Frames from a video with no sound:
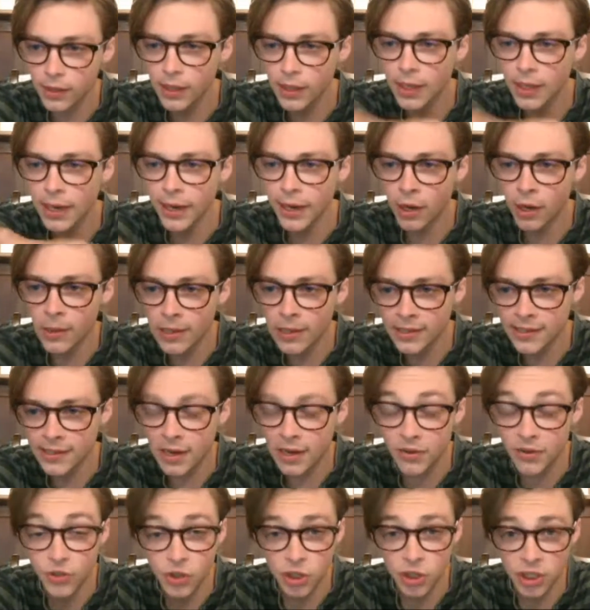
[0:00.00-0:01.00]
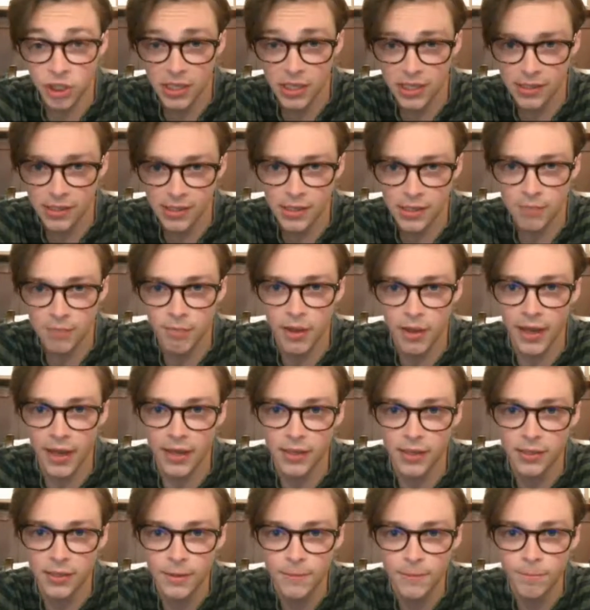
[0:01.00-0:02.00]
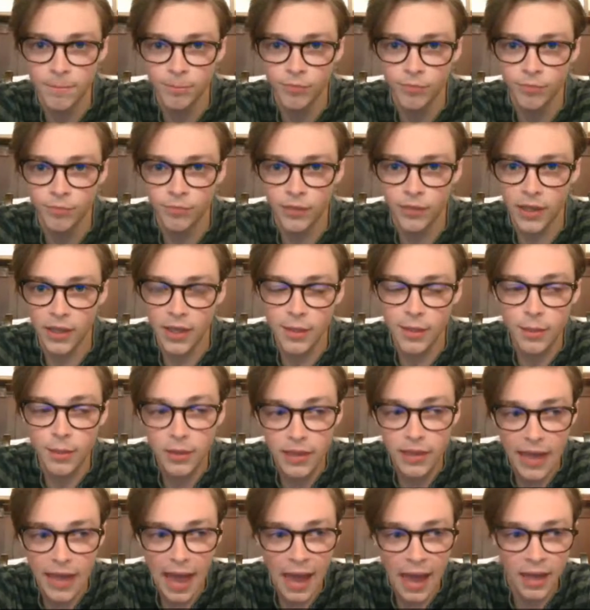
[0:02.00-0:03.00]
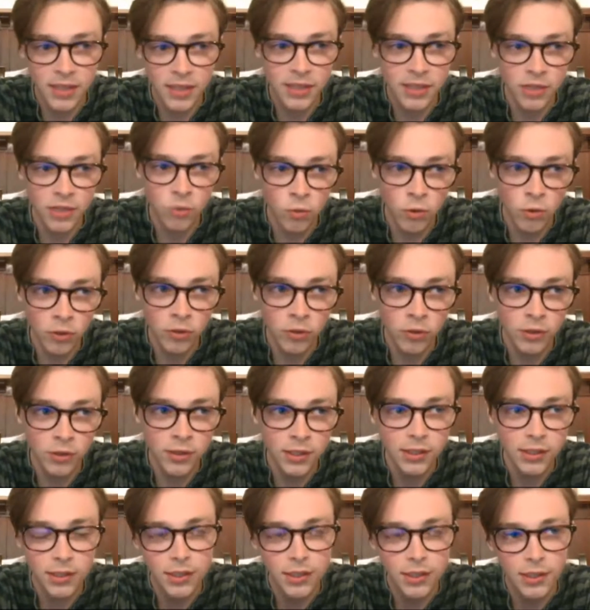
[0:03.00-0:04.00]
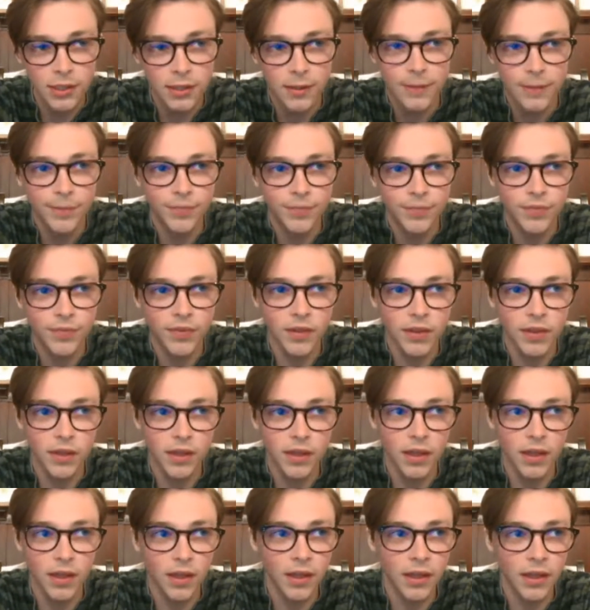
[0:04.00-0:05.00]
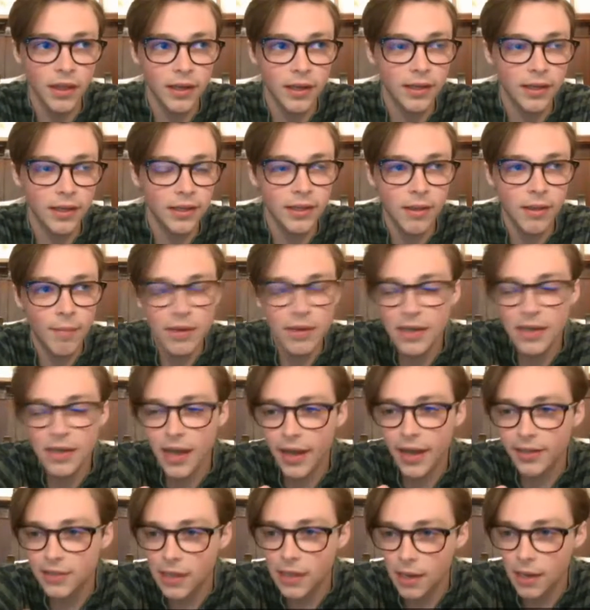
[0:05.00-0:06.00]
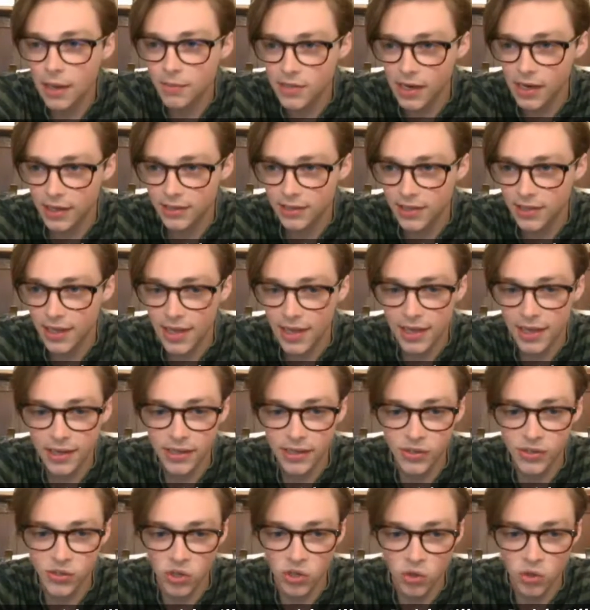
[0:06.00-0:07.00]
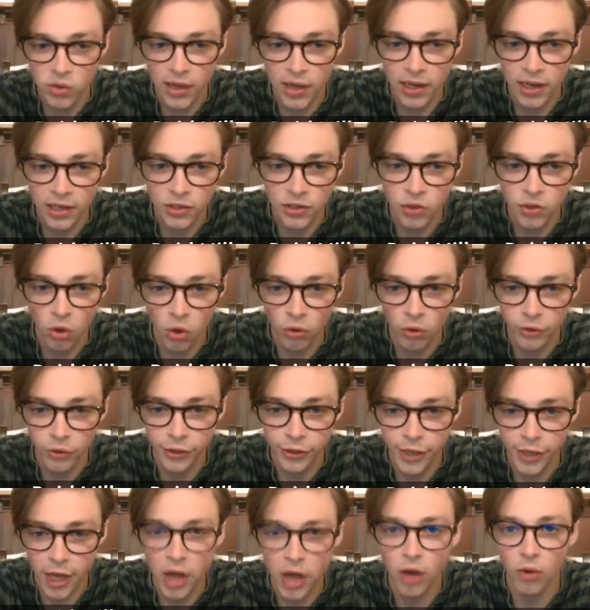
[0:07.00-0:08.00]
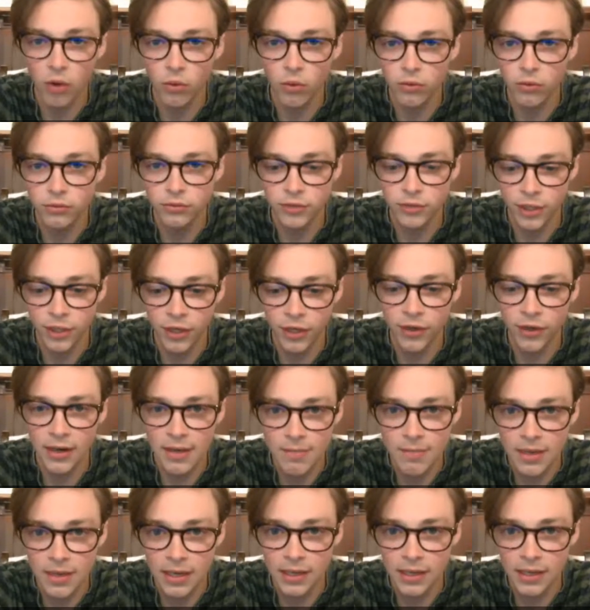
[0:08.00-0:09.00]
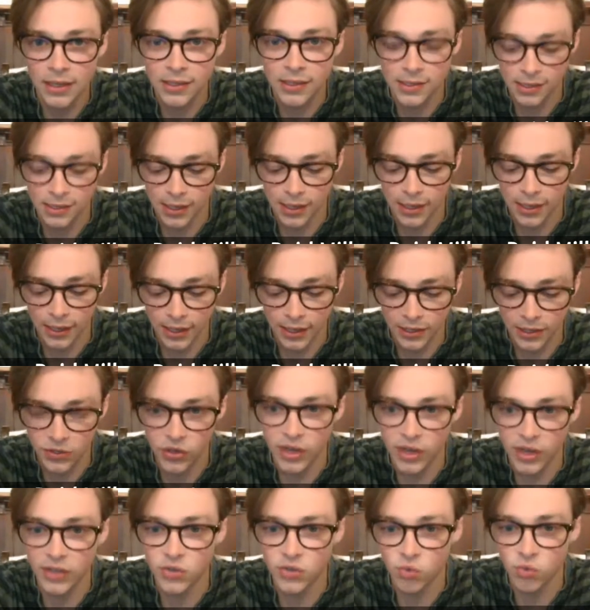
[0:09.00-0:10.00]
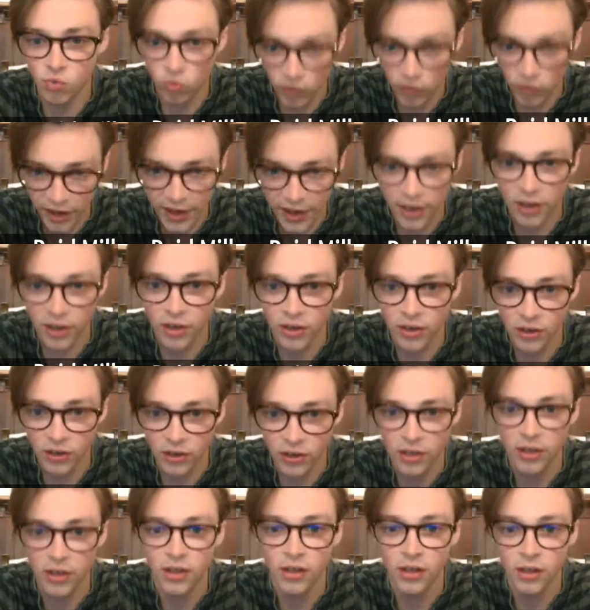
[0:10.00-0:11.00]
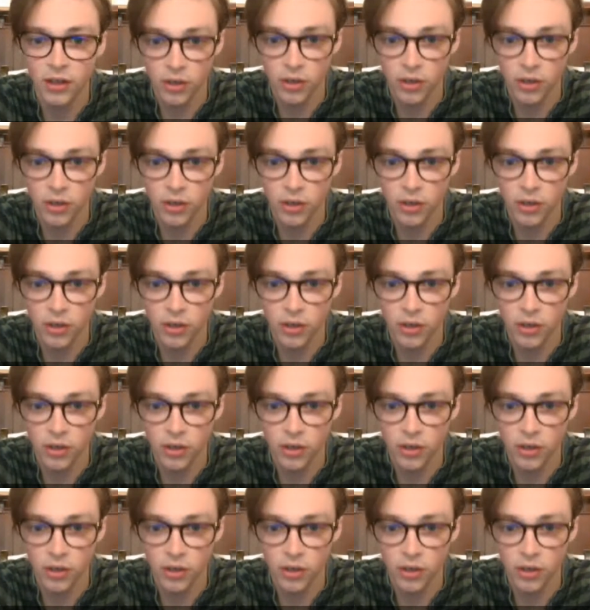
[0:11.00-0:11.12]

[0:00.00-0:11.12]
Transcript: And I know that sounds cheesy, but in the acting world, 9 times out of 10 is you getting told no. You know what I mean? It's like it's rare.